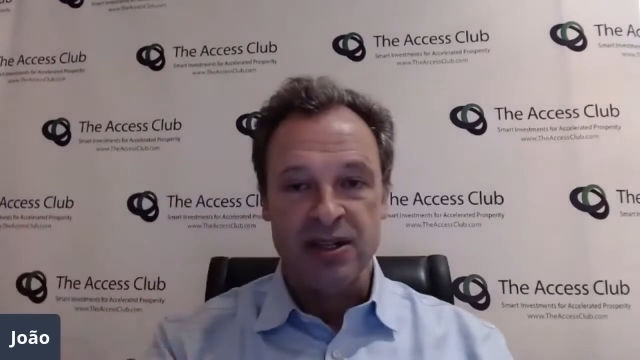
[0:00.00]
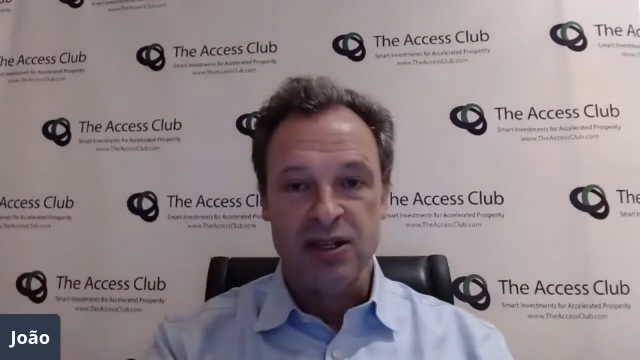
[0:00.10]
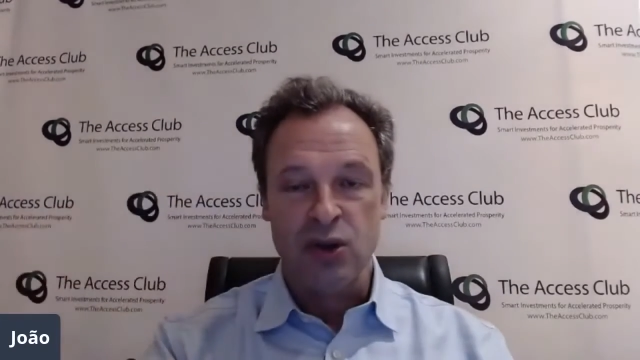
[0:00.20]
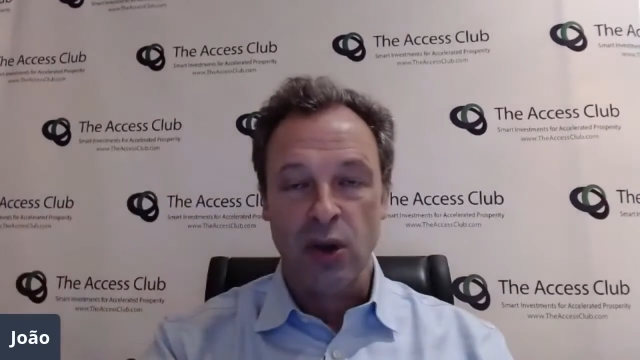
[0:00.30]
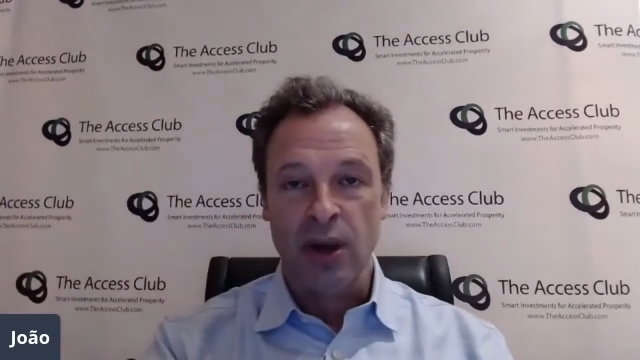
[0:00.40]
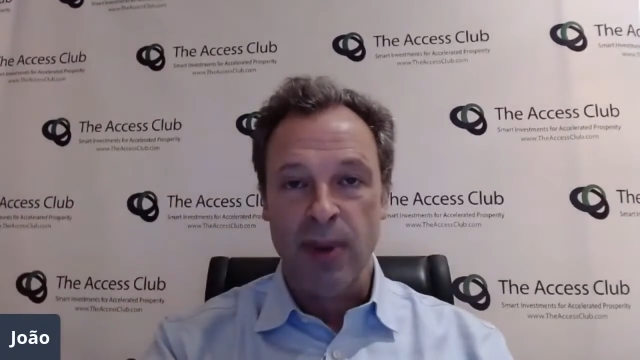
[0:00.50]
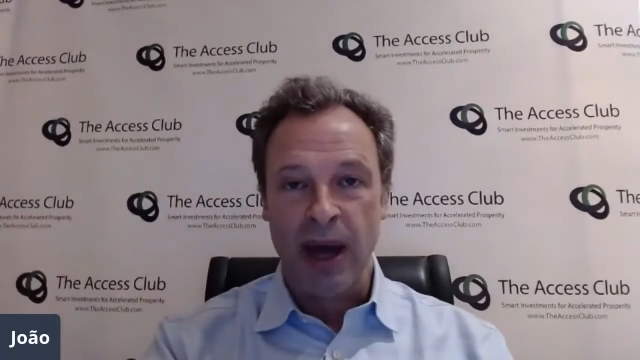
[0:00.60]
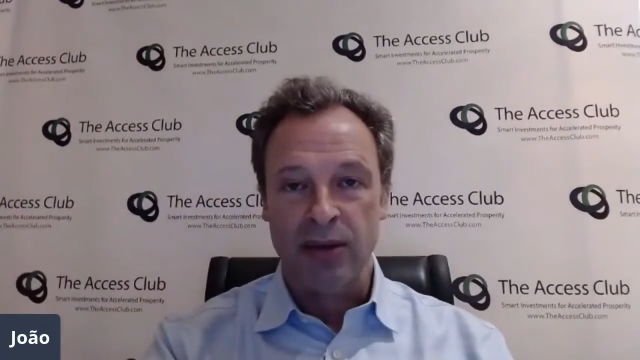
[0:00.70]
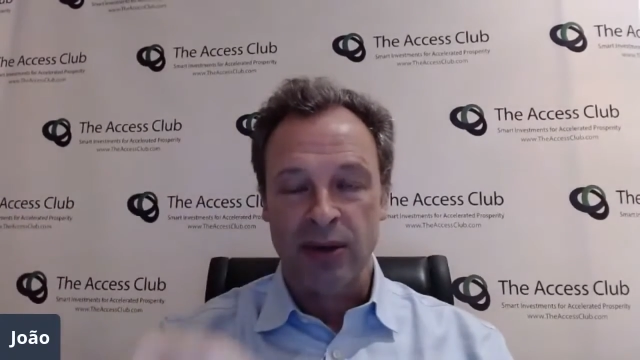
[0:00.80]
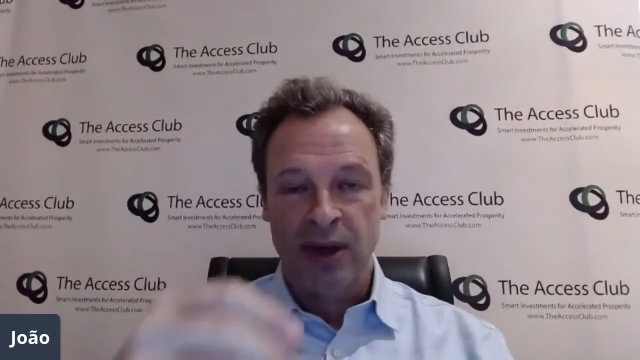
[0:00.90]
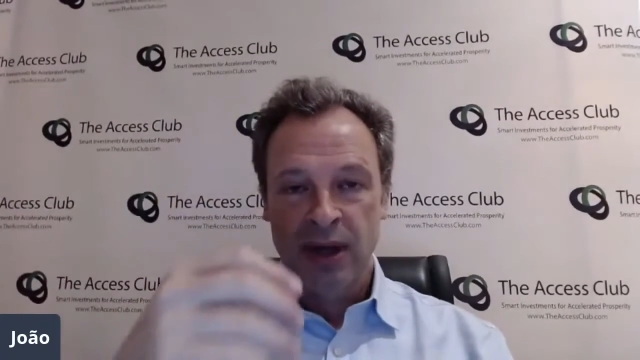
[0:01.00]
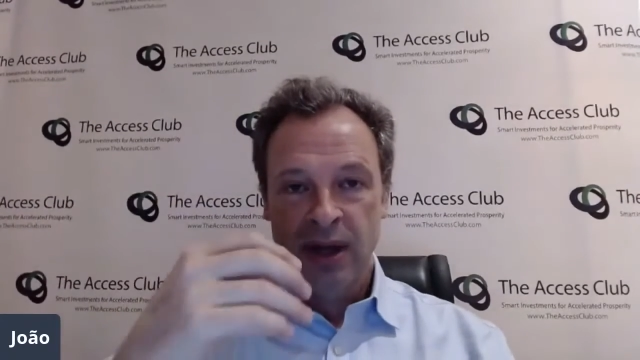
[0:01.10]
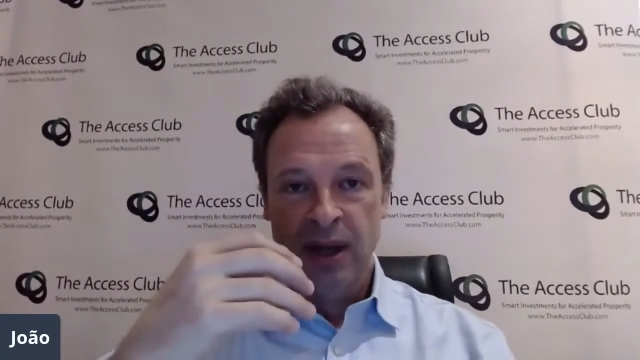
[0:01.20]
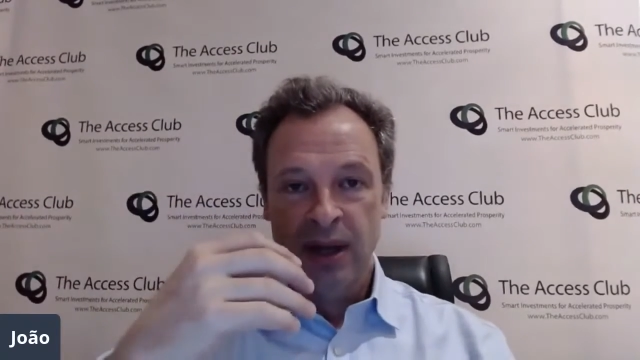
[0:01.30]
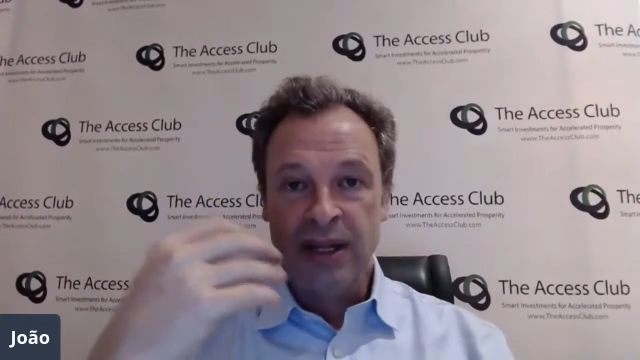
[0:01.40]
Is all about
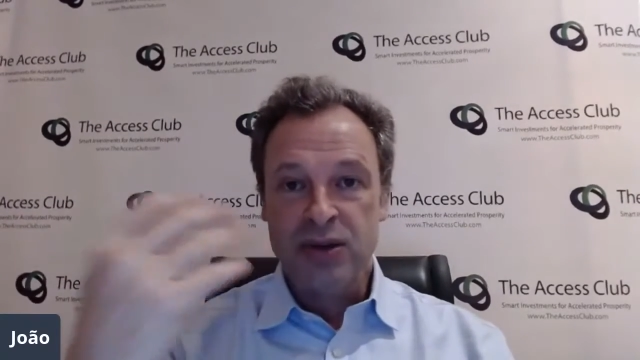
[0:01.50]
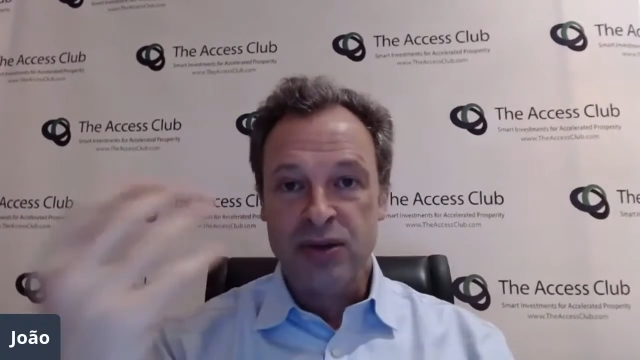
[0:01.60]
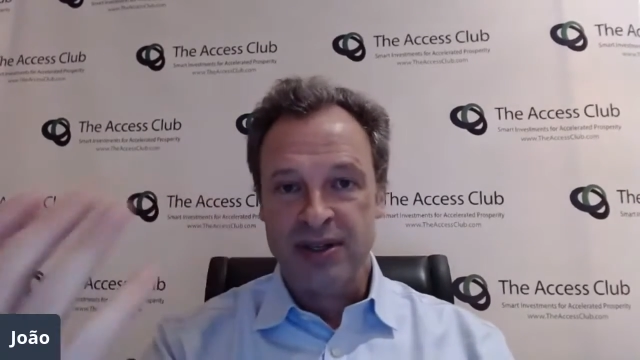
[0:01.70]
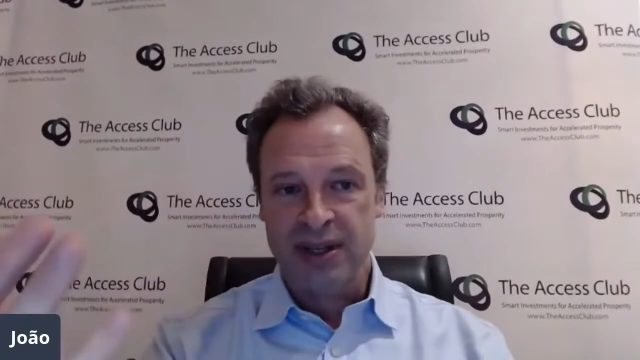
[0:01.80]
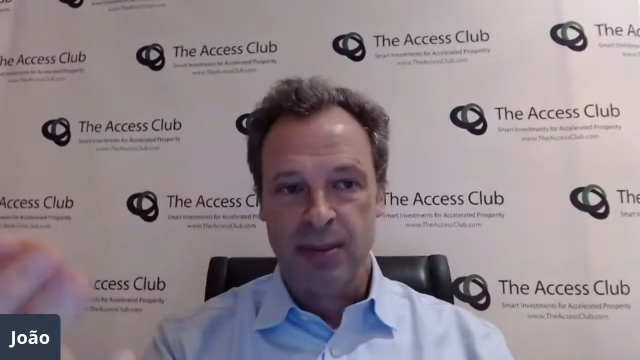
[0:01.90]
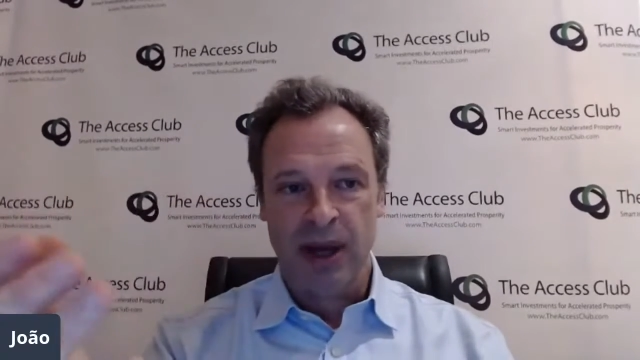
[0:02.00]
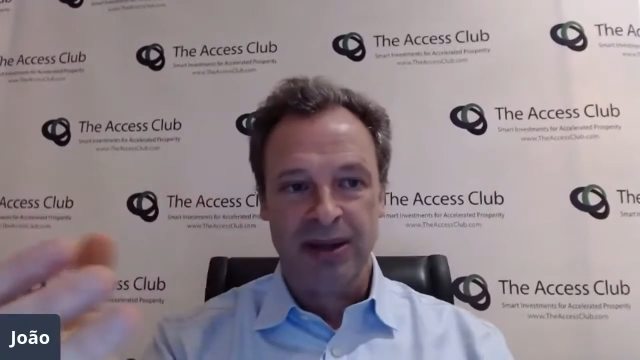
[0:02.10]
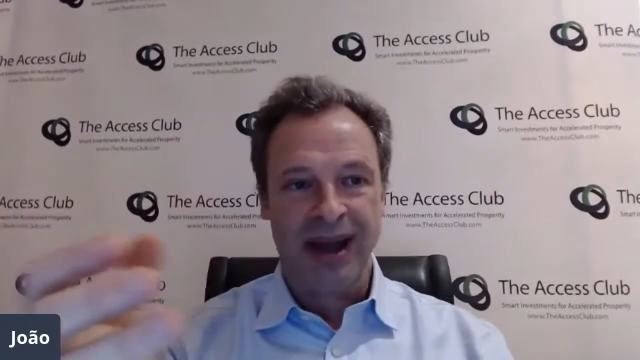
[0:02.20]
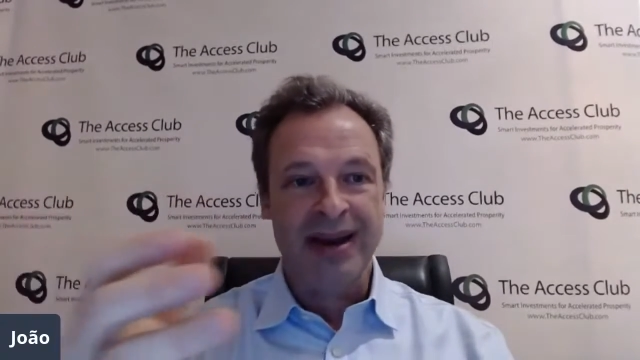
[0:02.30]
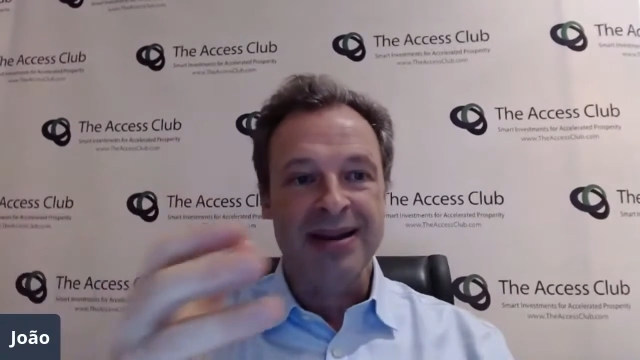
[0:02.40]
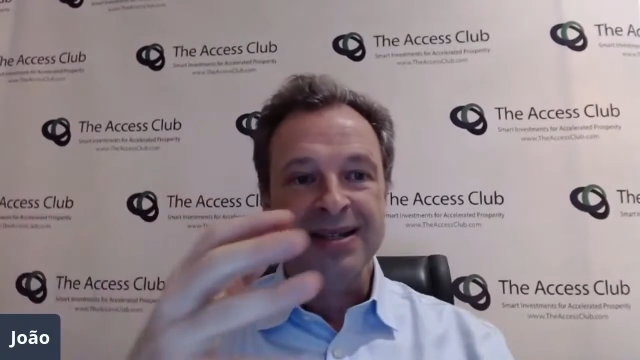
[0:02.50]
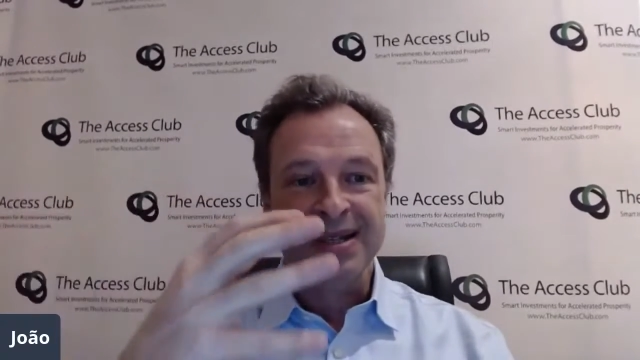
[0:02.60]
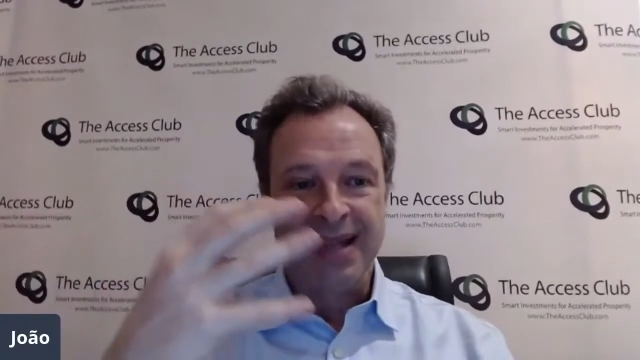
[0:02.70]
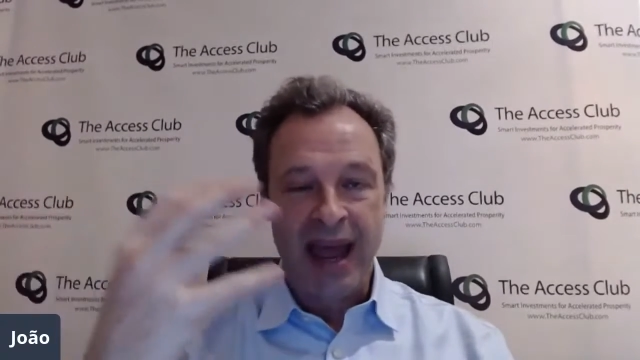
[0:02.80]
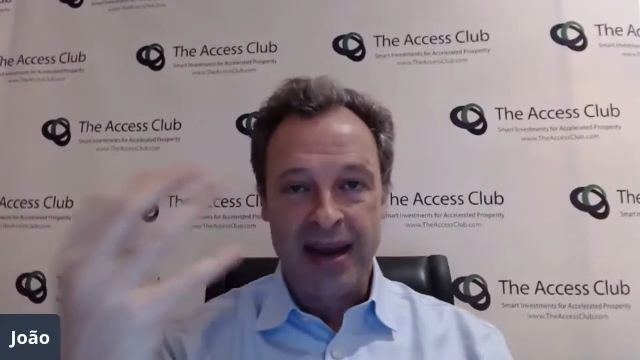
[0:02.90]
literacy, about
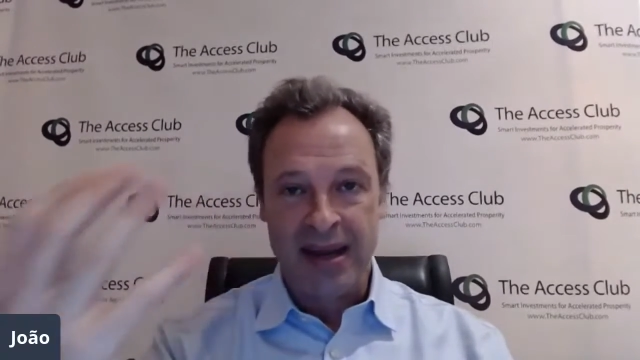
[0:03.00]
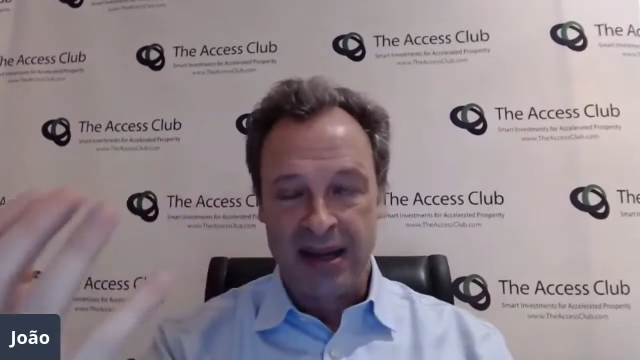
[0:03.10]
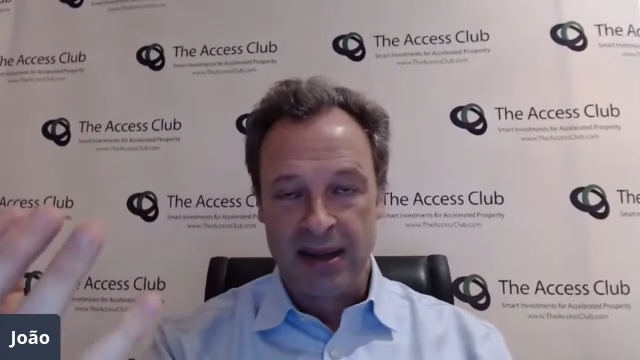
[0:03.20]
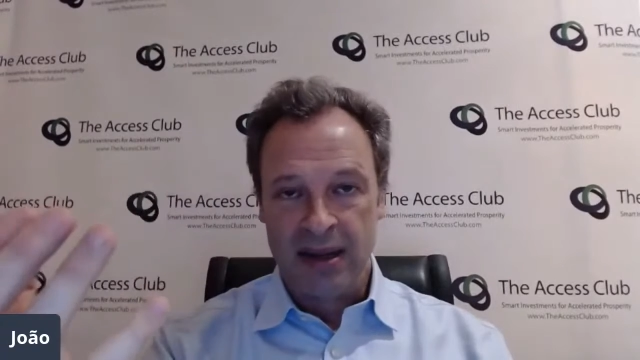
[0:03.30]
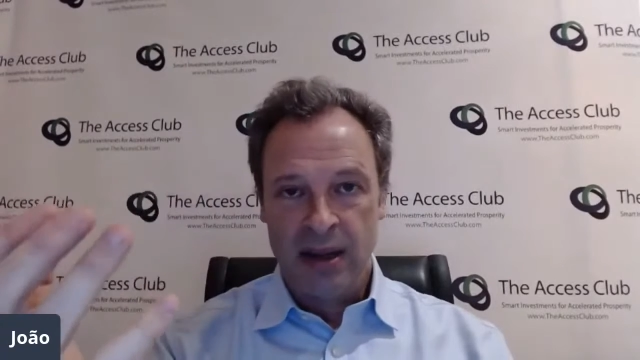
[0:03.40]
understanding